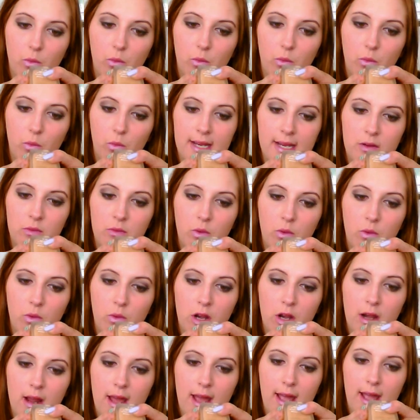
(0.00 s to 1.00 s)

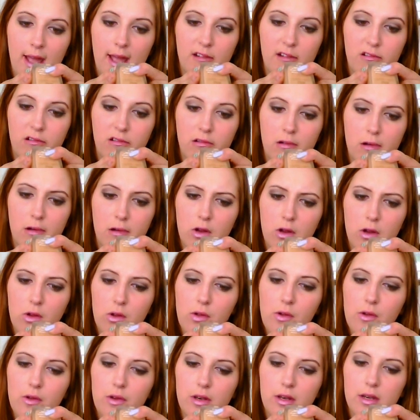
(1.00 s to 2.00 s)
1N1
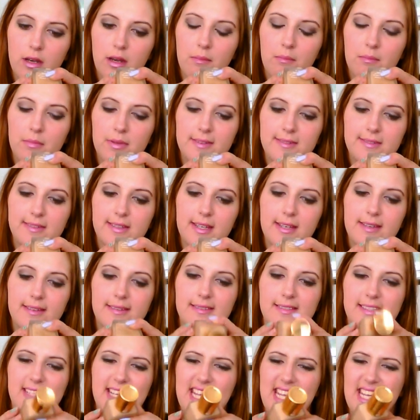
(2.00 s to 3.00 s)
Ecru, number
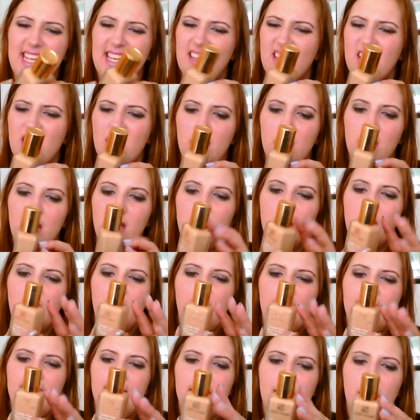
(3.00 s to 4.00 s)
16.
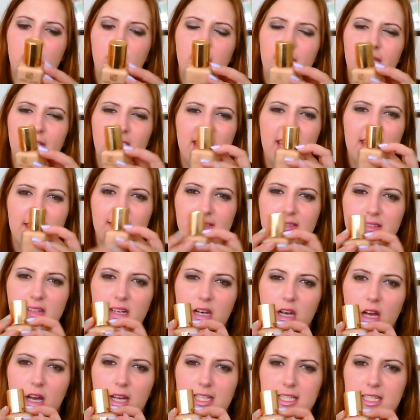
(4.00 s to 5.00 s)
I don't know, I think it's
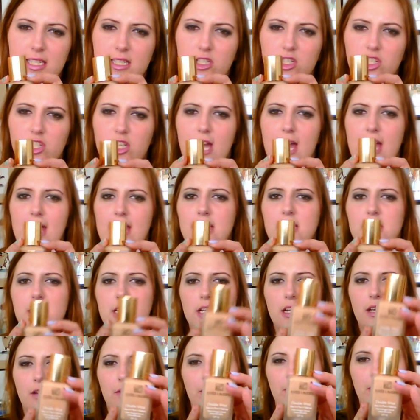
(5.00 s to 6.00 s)
the lightest shade.
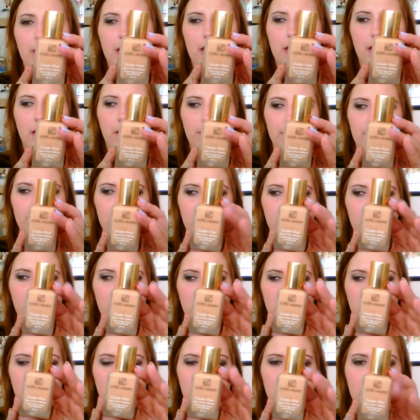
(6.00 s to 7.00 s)
And it comes in a
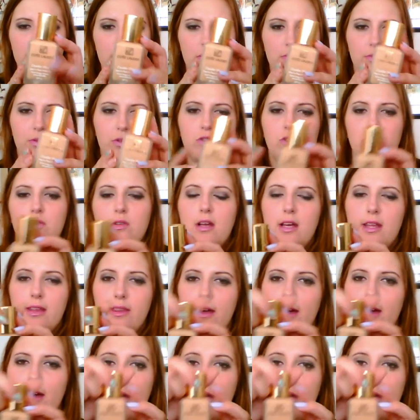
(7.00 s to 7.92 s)
cute little bottle like